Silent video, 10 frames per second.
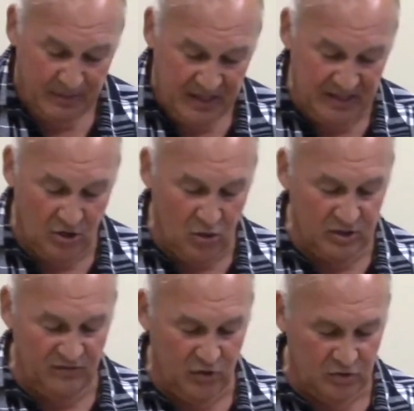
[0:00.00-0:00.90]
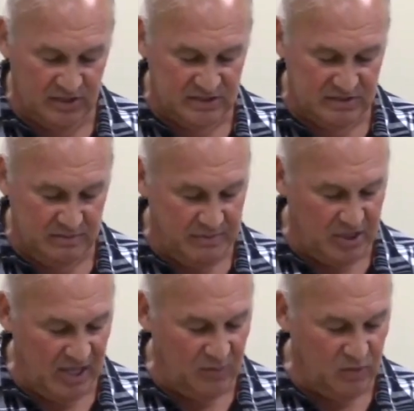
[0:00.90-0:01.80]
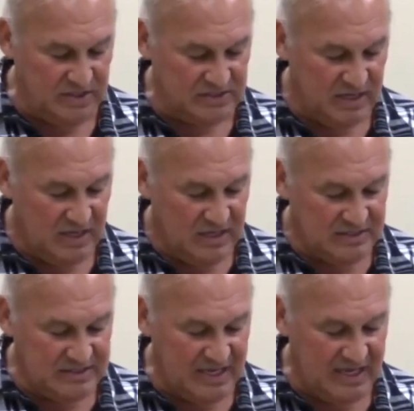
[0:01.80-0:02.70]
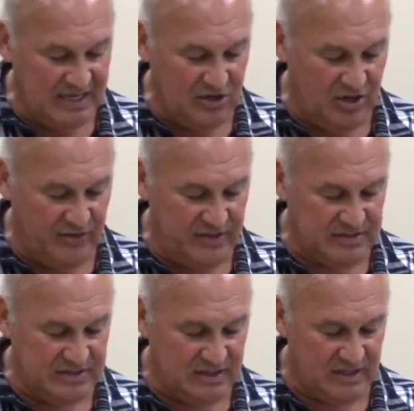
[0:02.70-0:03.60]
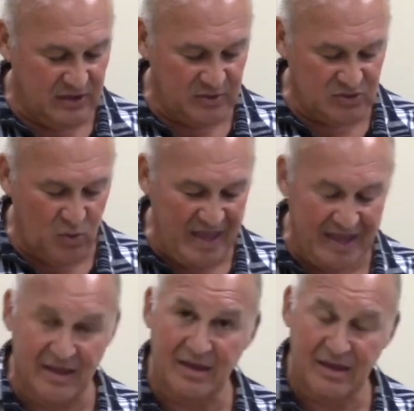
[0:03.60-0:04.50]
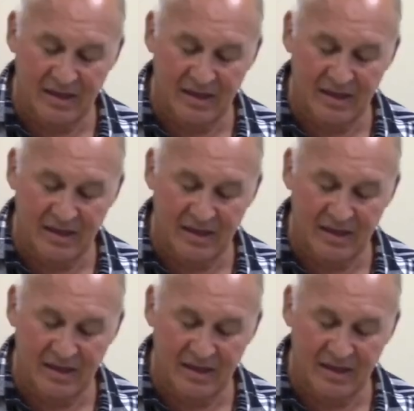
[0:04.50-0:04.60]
in the Holy of Holies. But God was saying in all this that there was a way.